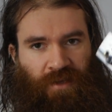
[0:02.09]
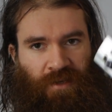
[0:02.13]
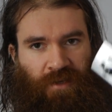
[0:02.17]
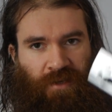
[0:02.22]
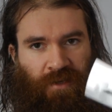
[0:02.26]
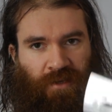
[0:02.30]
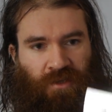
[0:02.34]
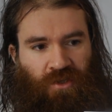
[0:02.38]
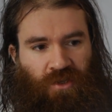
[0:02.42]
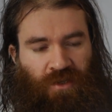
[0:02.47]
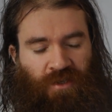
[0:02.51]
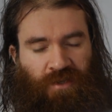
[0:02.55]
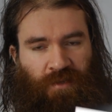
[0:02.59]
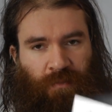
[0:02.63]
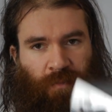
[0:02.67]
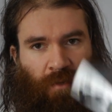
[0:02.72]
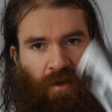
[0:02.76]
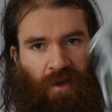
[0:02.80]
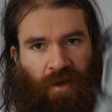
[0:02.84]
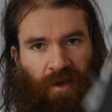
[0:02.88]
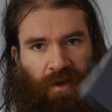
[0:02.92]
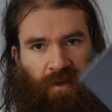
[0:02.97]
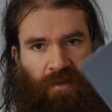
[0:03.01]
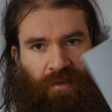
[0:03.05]
I didn't just
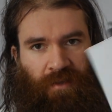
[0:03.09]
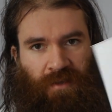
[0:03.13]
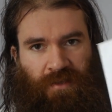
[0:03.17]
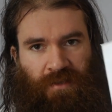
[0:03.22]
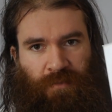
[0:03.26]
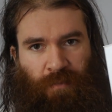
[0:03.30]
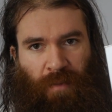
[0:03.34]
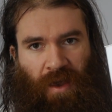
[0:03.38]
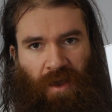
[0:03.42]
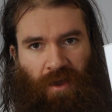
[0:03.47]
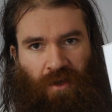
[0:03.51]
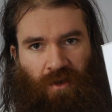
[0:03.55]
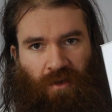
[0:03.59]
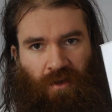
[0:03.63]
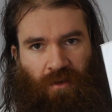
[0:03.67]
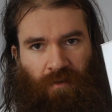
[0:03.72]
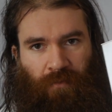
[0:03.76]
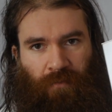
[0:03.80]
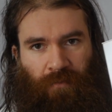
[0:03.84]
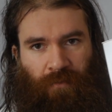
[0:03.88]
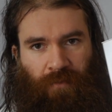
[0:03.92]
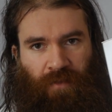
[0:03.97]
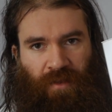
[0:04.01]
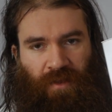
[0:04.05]
buy this pack
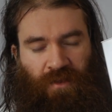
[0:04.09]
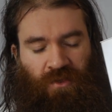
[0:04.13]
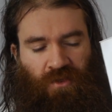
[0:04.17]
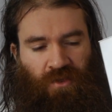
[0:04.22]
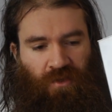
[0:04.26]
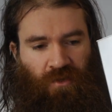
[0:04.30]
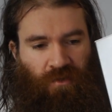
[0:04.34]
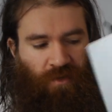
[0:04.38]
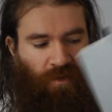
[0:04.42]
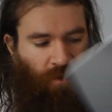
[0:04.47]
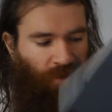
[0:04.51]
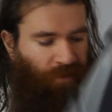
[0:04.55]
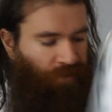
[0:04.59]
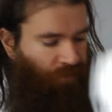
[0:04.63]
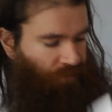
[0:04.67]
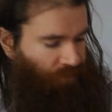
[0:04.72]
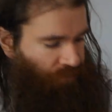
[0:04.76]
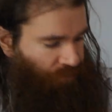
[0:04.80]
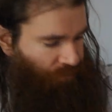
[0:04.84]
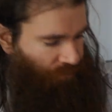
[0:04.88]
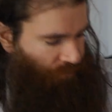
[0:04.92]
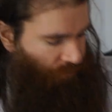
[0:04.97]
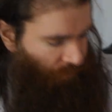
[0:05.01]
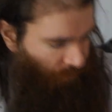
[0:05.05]
of these two
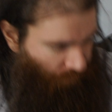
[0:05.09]
things,